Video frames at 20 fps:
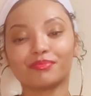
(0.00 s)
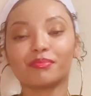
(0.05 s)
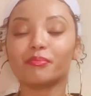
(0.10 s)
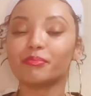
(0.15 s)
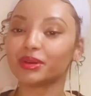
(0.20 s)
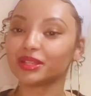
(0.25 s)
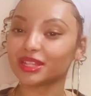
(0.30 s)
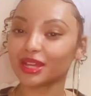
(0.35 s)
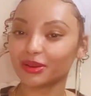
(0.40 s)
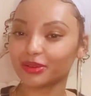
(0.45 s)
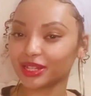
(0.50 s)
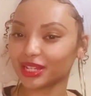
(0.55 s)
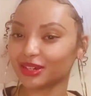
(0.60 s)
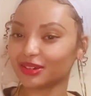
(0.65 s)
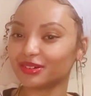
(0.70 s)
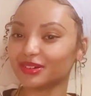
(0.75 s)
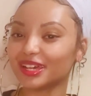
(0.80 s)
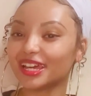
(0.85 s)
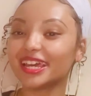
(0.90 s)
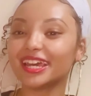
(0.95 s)
But there were
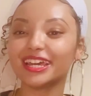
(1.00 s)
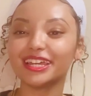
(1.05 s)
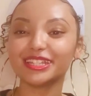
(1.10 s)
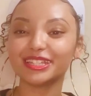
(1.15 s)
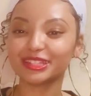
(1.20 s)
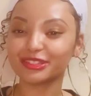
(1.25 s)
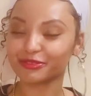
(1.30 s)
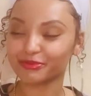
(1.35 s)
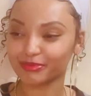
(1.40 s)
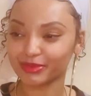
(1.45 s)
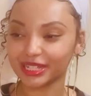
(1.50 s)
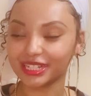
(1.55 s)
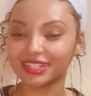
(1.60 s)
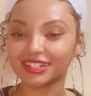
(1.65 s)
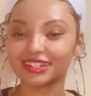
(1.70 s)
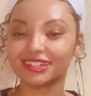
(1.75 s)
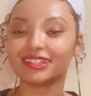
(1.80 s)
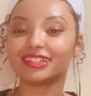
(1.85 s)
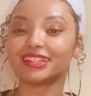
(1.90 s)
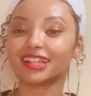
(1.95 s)
little hints of
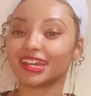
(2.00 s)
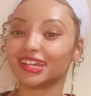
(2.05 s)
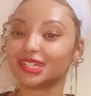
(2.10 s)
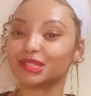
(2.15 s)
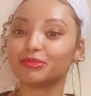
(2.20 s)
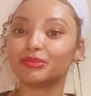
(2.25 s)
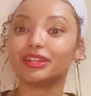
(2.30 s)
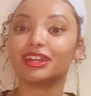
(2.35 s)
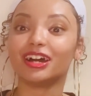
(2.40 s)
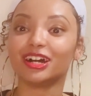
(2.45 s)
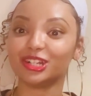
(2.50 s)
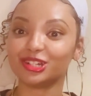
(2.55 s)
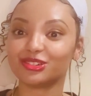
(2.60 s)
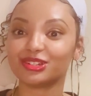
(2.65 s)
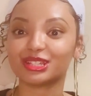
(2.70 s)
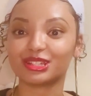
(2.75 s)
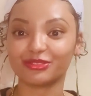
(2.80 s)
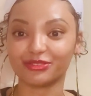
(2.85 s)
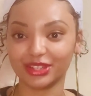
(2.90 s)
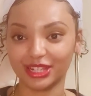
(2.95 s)
mentions that it's been
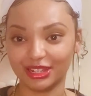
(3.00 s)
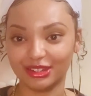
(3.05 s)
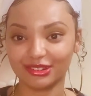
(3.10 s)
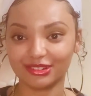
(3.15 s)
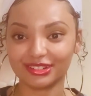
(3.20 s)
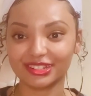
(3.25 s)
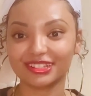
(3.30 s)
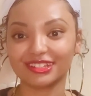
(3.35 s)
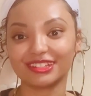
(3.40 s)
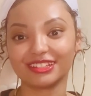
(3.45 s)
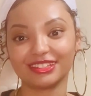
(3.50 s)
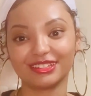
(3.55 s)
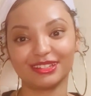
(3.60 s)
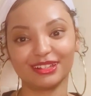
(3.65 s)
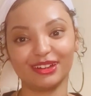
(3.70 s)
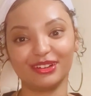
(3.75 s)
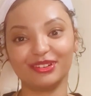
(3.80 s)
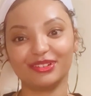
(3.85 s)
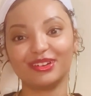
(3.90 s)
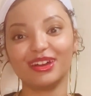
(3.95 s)
hundreds of years,
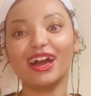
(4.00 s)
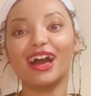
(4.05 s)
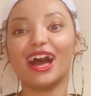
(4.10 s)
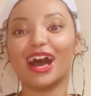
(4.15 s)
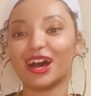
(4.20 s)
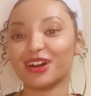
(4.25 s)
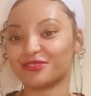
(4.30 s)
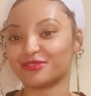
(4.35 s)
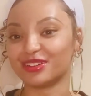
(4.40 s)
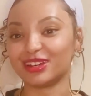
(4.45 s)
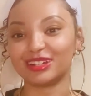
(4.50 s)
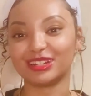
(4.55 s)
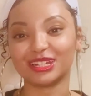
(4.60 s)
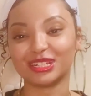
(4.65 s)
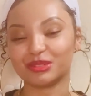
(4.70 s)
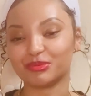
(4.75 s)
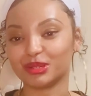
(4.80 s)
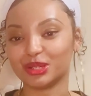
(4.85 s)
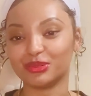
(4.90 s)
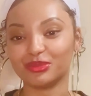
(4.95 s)
so I found that
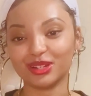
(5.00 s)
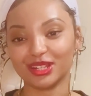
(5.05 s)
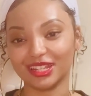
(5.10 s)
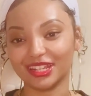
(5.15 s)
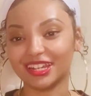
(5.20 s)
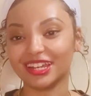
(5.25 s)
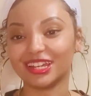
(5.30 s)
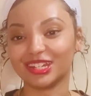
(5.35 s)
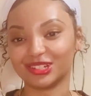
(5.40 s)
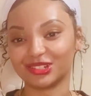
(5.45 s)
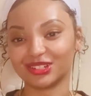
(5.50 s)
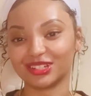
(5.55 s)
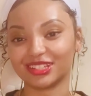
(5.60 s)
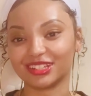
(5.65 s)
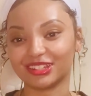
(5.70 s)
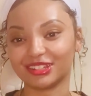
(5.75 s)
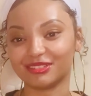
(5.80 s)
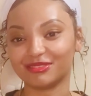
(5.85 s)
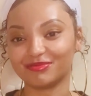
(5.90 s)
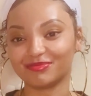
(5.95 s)
to be really
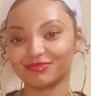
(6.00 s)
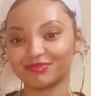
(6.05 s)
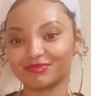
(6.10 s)
interesting.